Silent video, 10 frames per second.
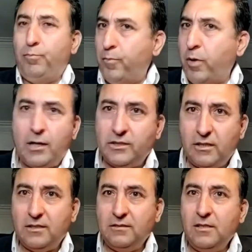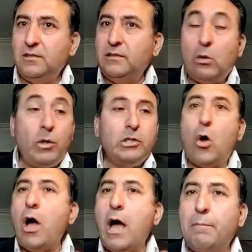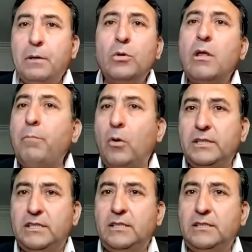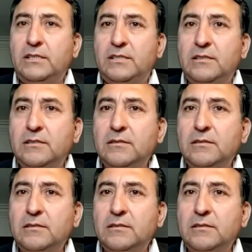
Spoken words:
partner. They were not happy with our policies,